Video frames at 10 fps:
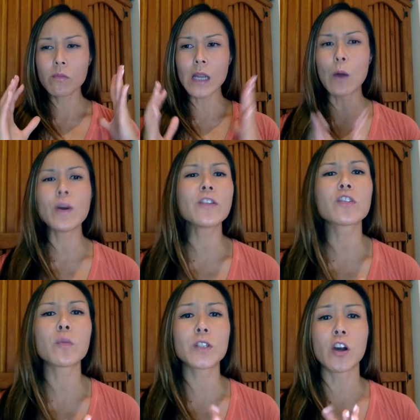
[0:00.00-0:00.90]
I want to
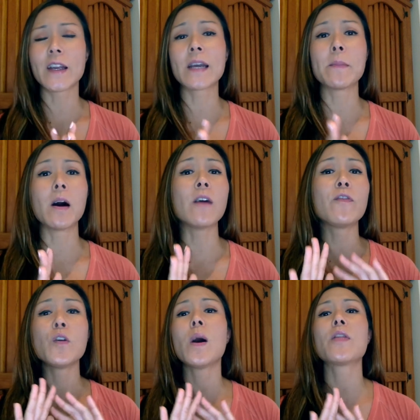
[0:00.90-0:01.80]
start with talking about a
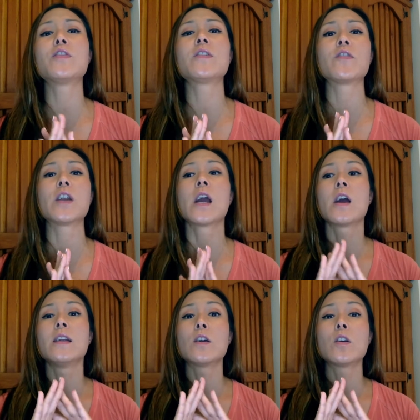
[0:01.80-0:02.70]
few other different
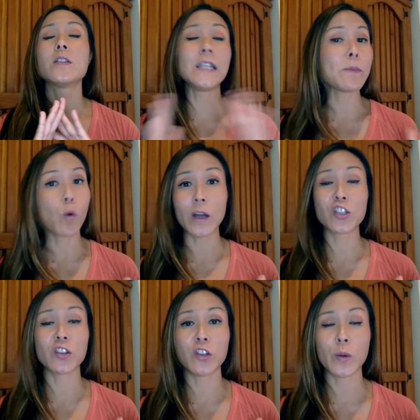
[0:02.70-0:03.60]
deep
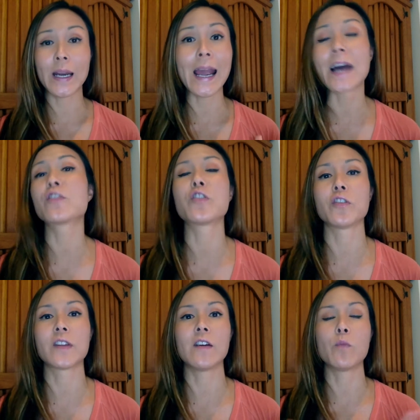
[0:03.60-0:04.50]
questions you can ask
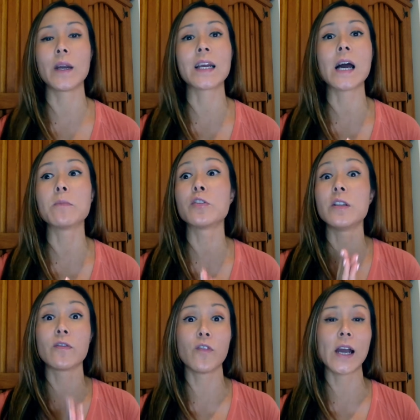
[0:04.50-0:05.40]
yourself when it comes to
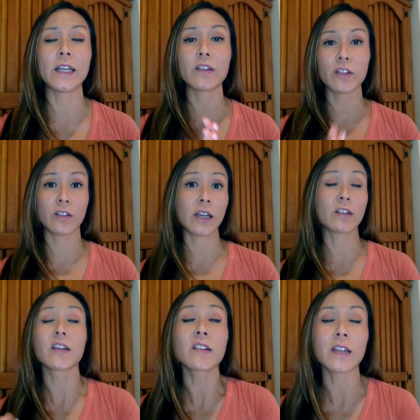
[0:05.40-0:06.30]
defining
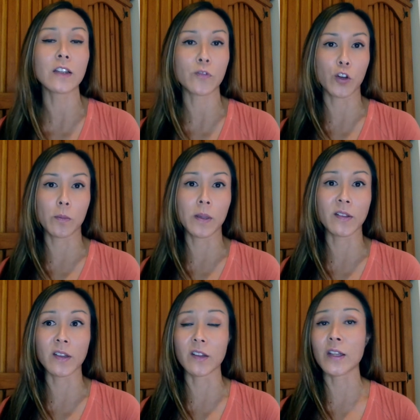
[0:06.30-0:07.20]
success for your
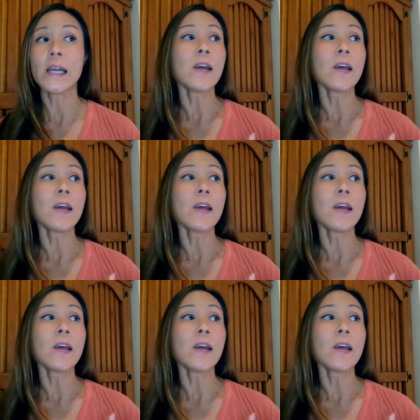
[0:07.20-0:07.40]
business.